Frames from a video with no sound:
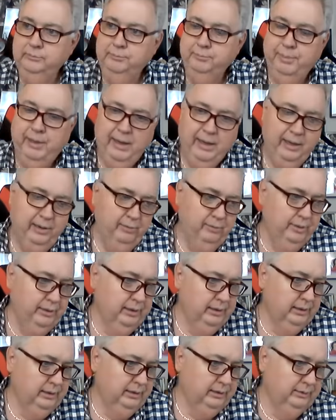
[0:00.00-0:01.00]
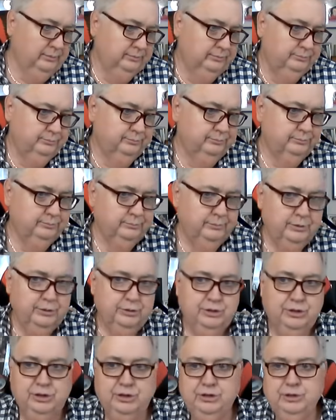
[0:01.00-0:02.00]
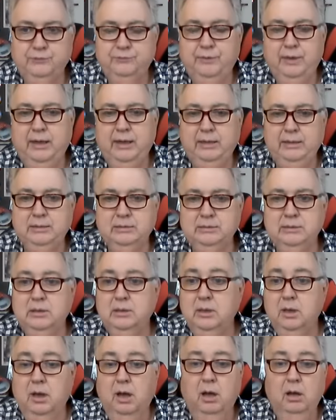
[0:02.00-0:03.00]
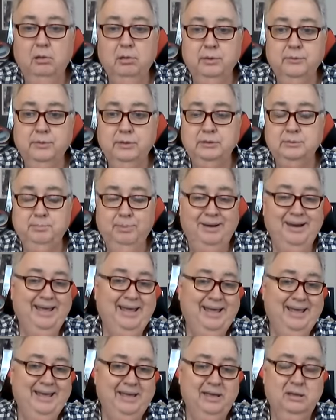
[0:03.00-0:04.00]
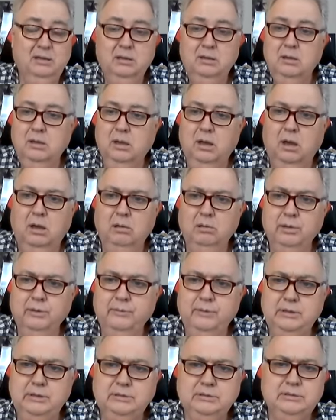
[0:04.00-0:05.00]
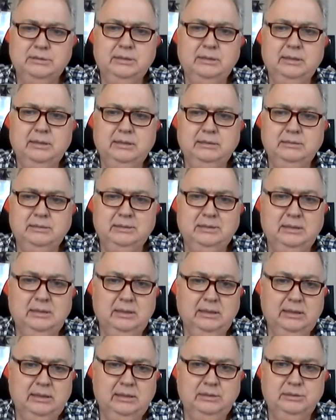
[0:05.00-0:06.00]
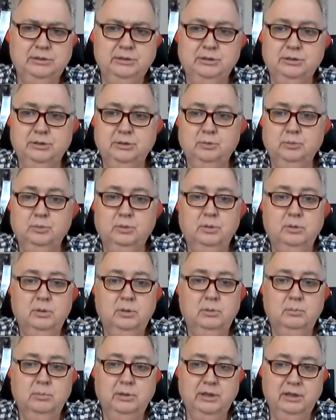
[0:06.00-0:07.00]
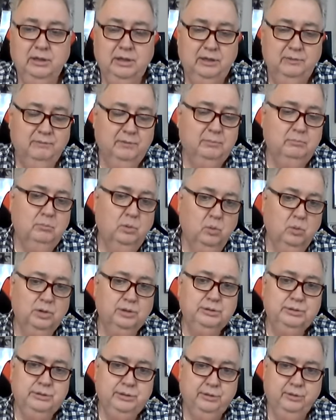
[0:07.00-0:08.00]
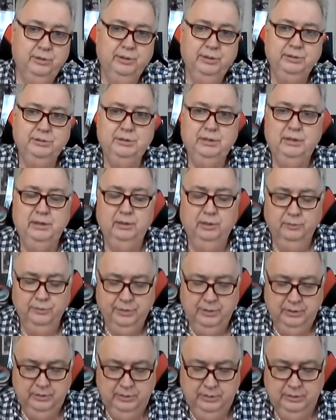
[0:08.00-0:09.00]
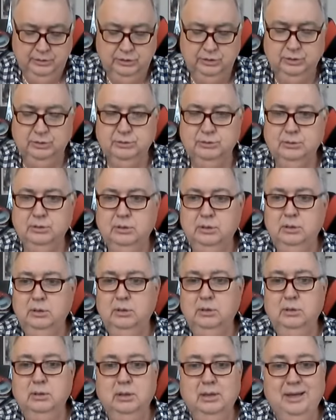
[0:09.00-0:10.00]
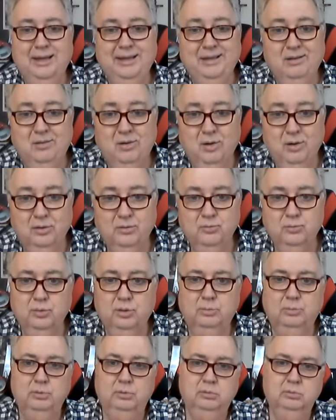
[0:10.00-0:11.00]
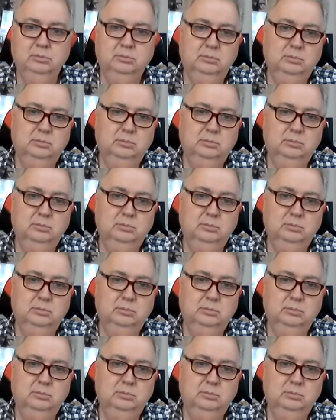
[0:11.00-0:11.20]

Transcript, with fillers: gingivitis, all of these plaque, all of these things leads to even more serious health conditions like heart trouble,